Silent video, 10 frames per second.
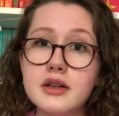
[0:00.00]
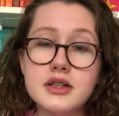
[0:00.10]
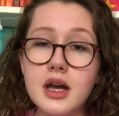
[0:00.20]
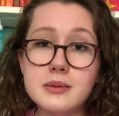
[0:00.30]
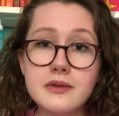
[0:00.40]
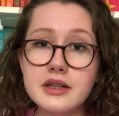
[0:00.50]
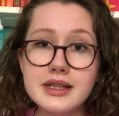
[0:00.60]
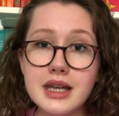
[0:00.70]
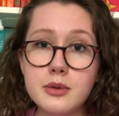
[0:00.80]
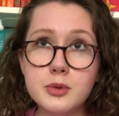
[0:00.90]
in terms of
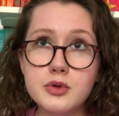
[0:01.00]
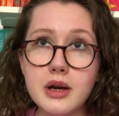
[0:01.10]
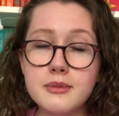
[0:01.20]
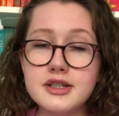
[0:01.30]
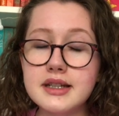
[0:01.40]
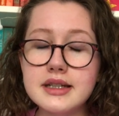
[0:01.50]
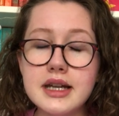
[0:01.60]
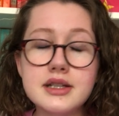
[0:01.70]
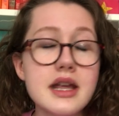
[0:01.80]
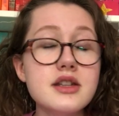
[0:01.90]
disabled
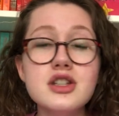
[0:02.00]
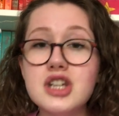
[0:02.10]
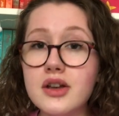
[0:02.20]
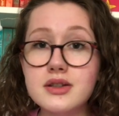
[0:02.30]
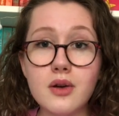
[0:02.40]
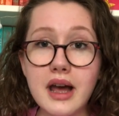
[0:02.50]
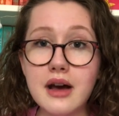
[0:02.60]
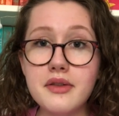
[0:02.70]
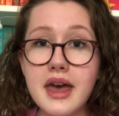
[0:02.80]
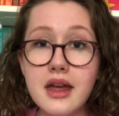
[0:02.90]
representation. It's just not
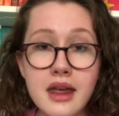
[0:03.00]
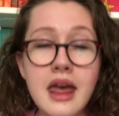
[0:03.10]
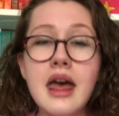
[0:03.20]
out there,